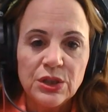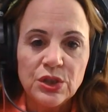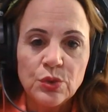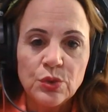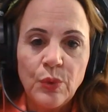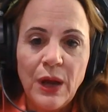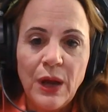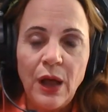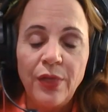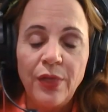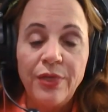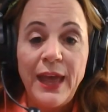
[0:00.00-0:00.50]

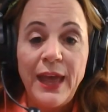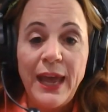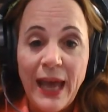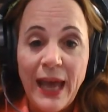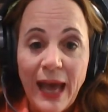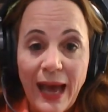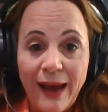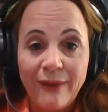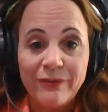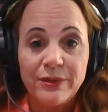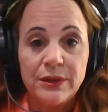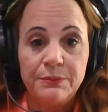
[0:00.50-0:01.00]
well they
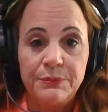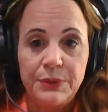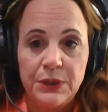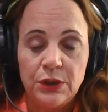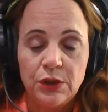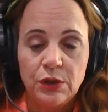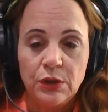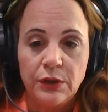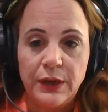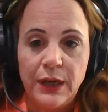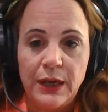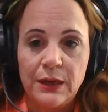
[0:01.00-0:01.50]
have to be
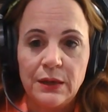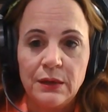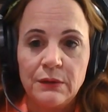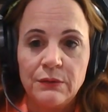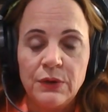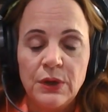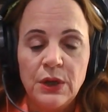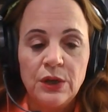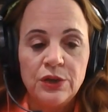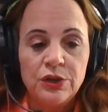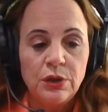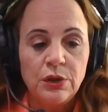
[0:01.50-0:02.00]
creative
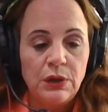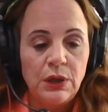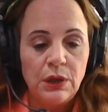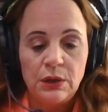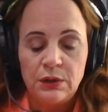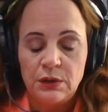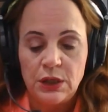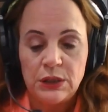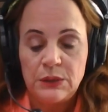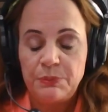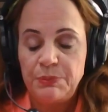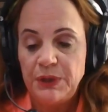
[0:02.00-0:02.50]
so
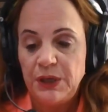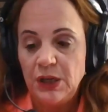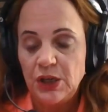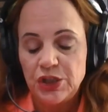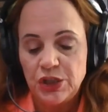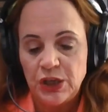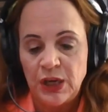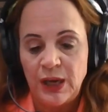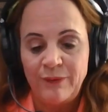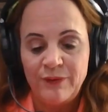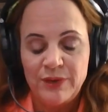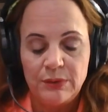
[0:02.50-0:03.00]
just because
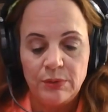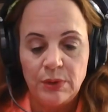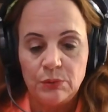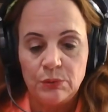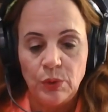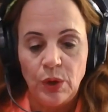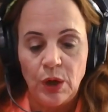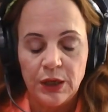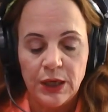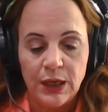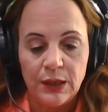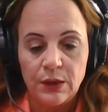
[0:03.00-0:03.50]
you have someone
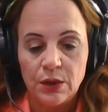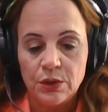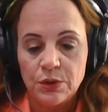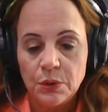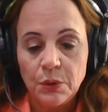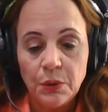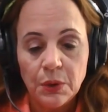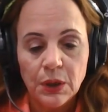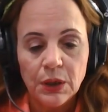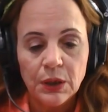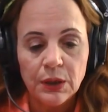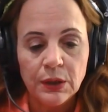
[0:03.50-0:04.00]
walk in the
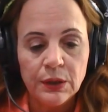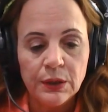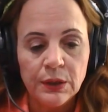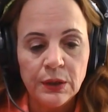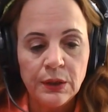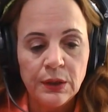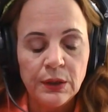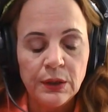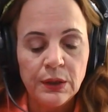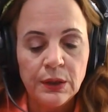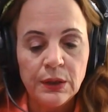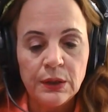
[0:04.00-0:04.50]
door
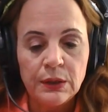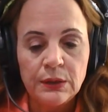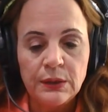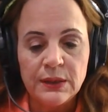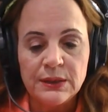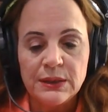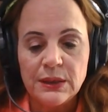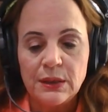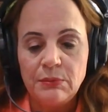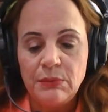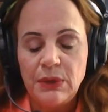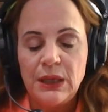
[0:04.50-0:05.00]

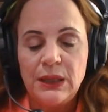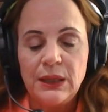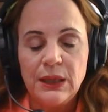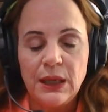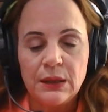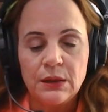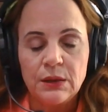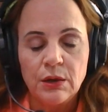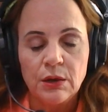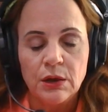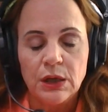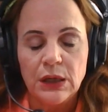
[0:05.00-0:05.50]
doesn't mean
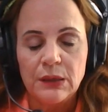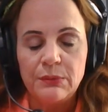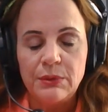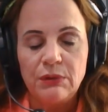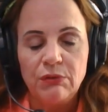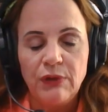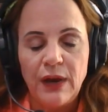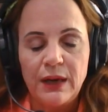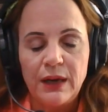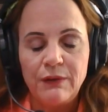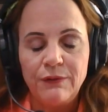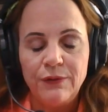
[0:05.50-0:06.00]
that they're going to be
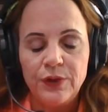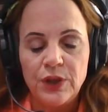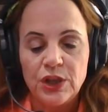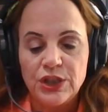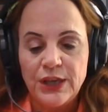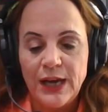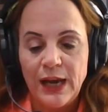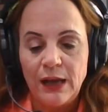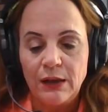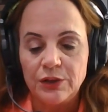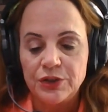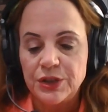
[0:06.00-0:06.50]
ready for the
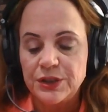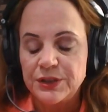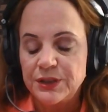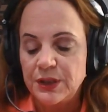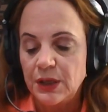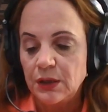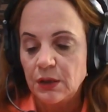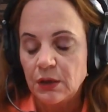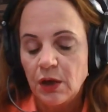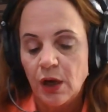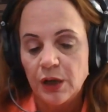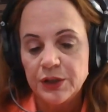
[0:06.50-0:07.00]
challenges
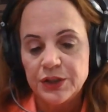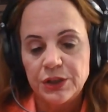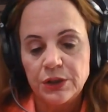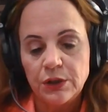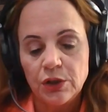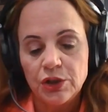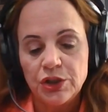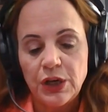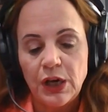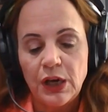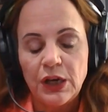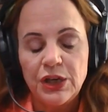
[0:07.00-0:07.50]
that constantly are
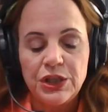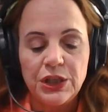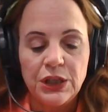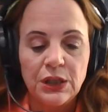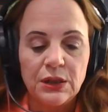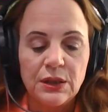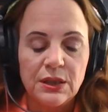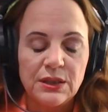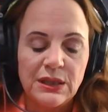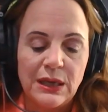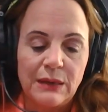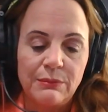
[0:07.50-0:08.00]
changing in
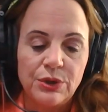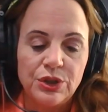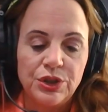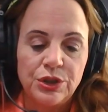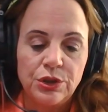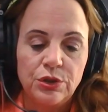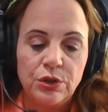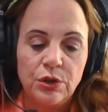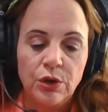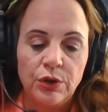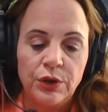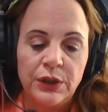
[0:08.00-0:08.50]
the
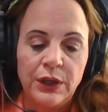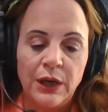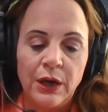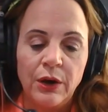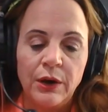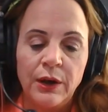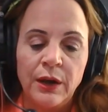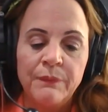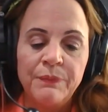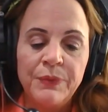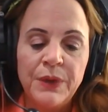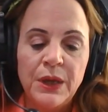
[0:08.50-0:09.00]
cybersecurity
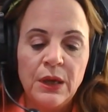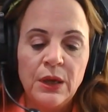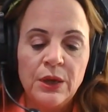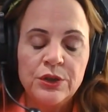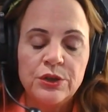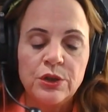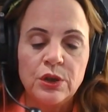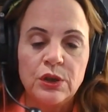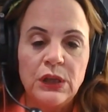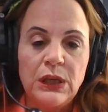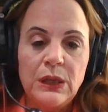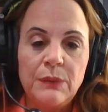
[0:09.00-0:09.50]
area.
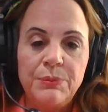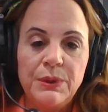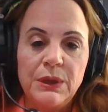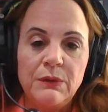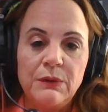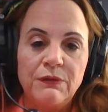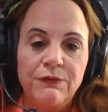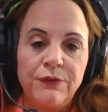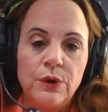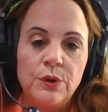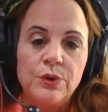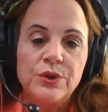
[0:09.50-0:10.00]
So keeping
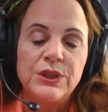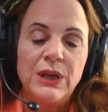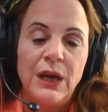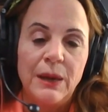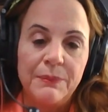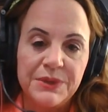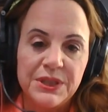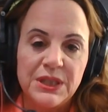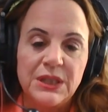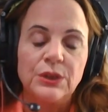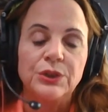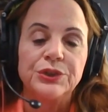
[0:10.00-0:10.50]
folks
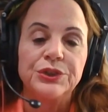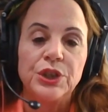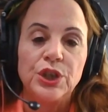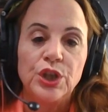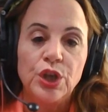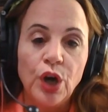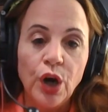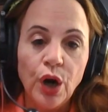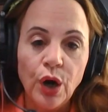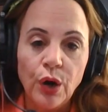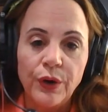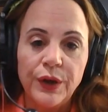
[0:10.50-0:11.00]
upskilled and
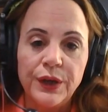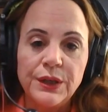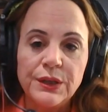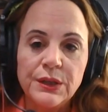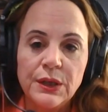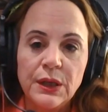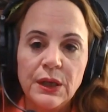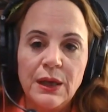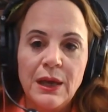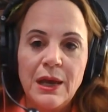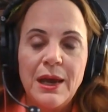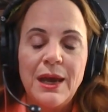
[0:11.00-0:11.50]
current
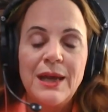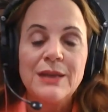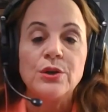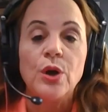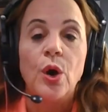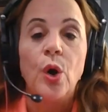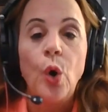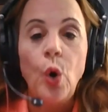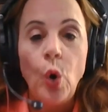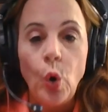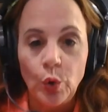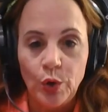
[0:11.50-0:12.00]
is a
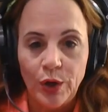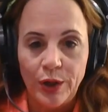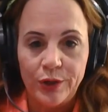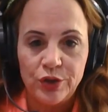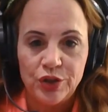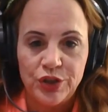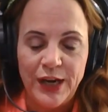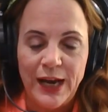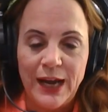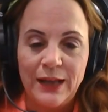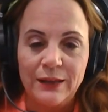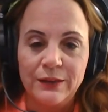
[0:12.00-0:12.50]
whole nother
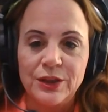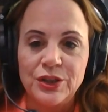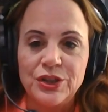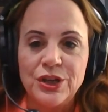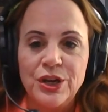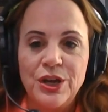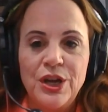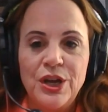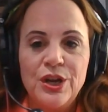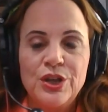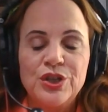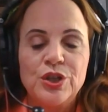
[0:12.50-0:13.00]
challenge.
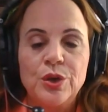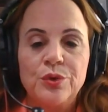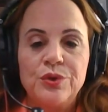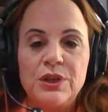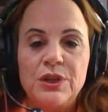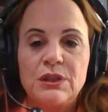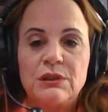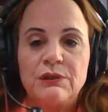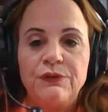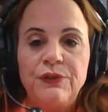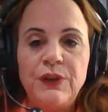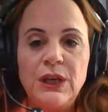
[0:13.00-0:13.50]
So
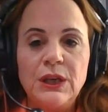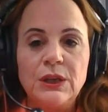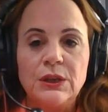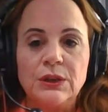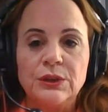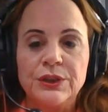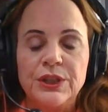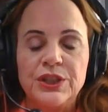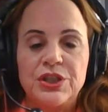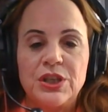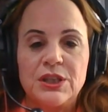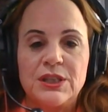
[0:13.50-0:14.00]
this
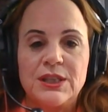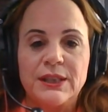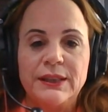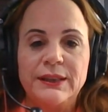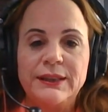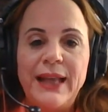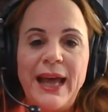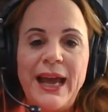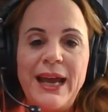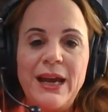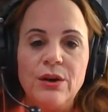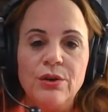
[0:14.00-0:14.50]
field is just
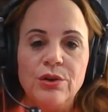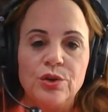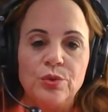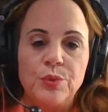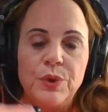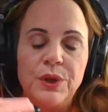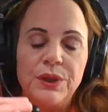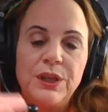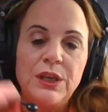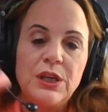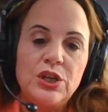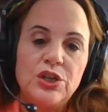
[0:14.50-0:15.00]
layered
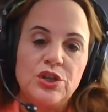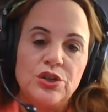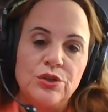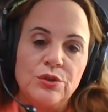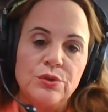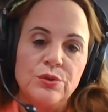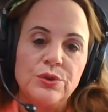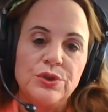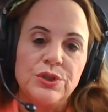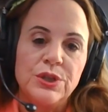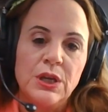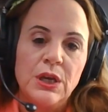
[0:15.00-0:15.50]
with
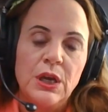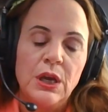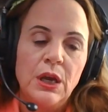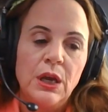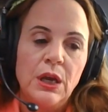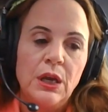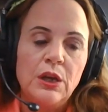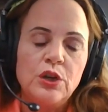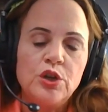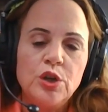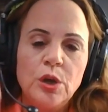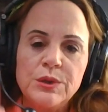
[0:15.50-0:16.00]
issues
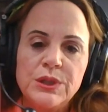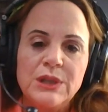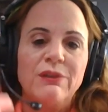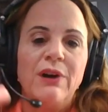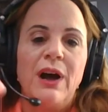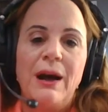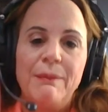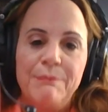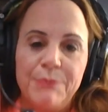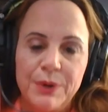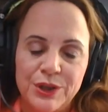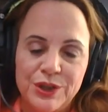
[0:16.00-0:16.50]
in terms of
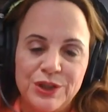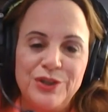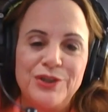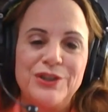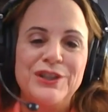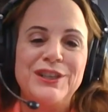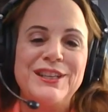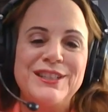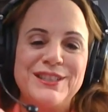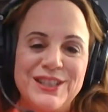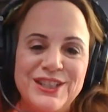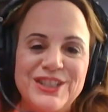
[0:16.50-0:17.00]

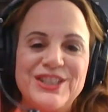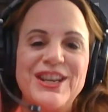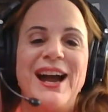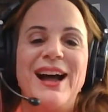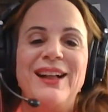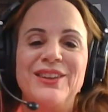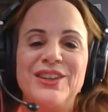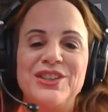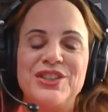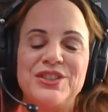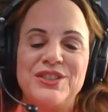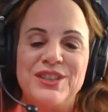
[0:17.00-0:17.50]
opportunities and
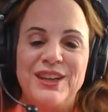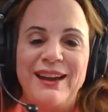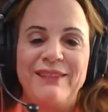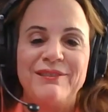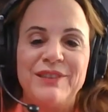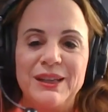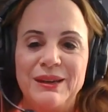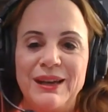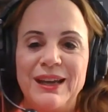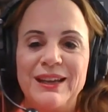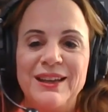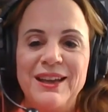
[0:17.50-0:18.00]
challenges that have to
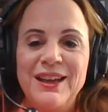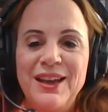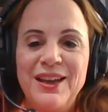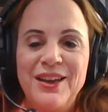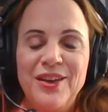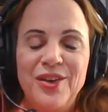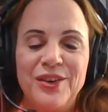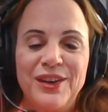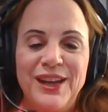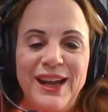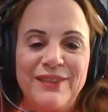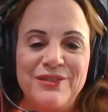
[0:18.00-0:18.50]
get, you
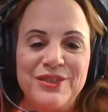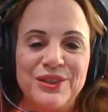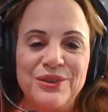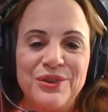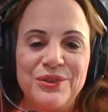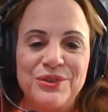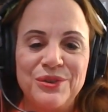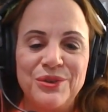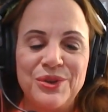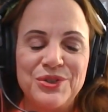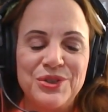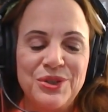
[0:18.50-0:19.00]
know, have to go
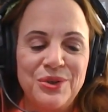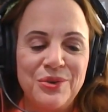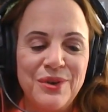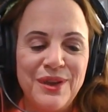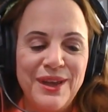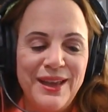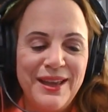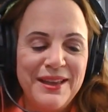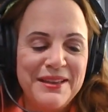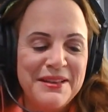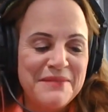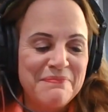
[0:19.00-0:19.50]
through it. So
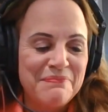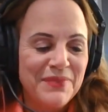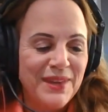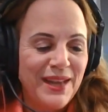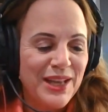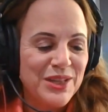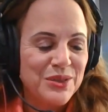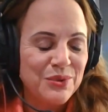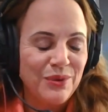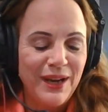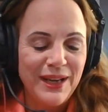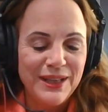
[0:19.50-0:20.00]

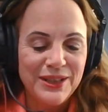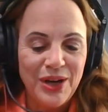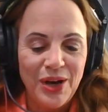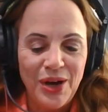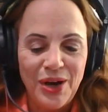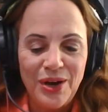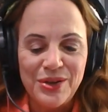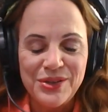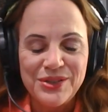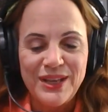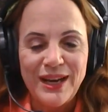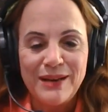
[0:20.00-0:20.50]
that's why I
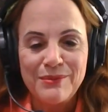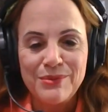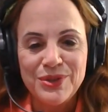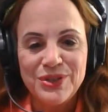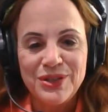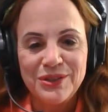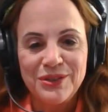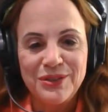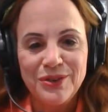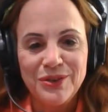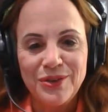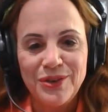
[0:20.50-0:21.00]
call
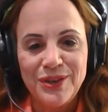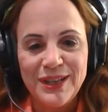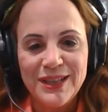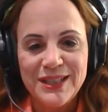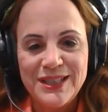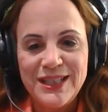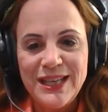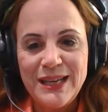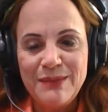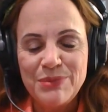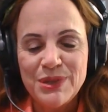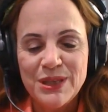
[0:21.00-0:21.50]
cybersecurity a
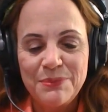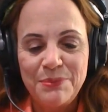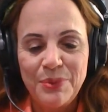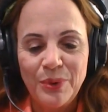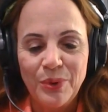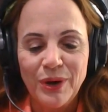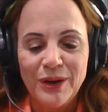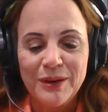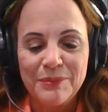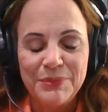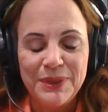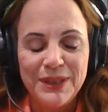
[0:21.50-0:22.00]
team
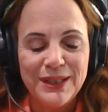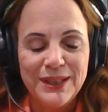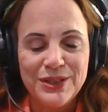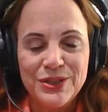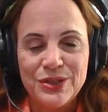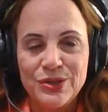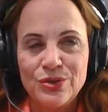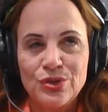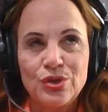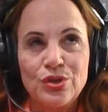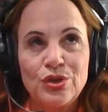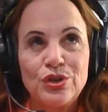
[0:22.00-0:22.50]
sport because
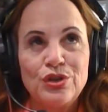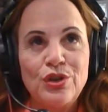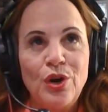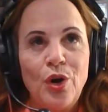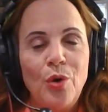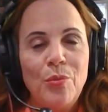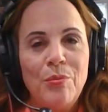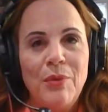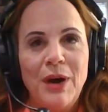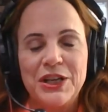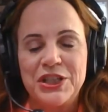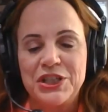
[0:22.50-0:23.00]
there's so
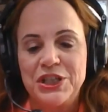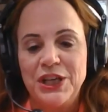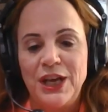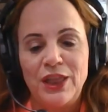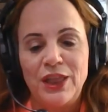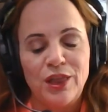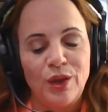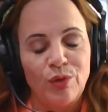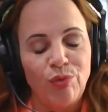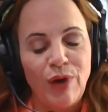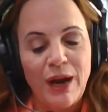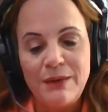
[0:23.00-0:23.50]
much to get
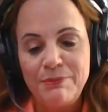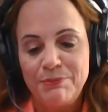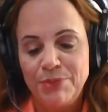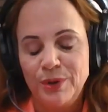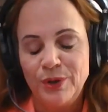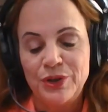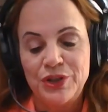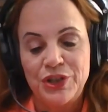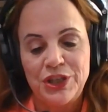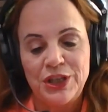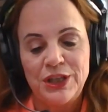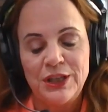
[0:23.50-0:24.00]
the right
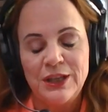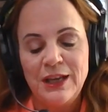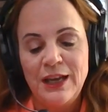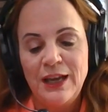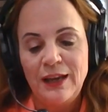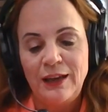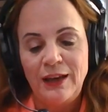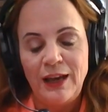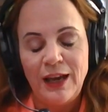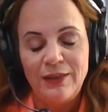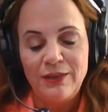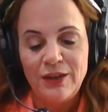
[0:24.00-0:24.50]
person
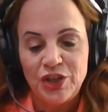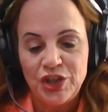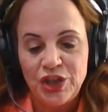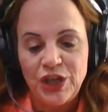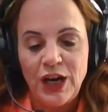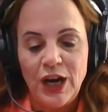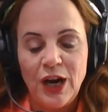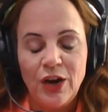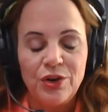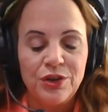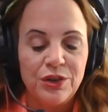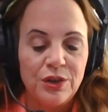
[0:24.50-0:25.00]
in the
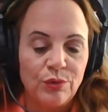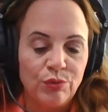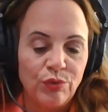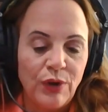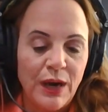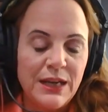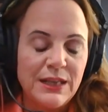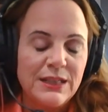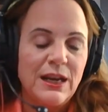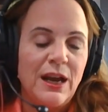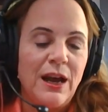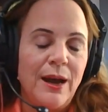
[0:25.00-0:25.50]
chair at the
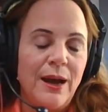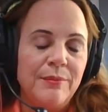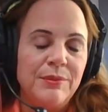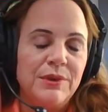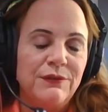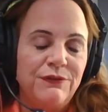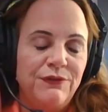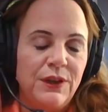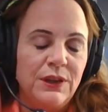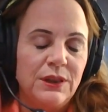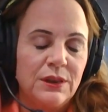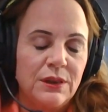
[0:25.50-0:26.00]
right time to
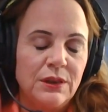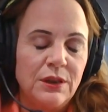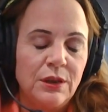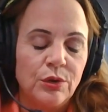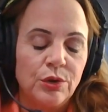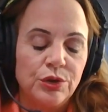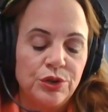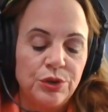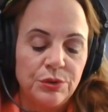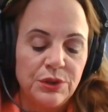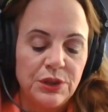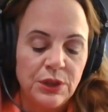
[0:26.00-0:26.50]
fit, you know, to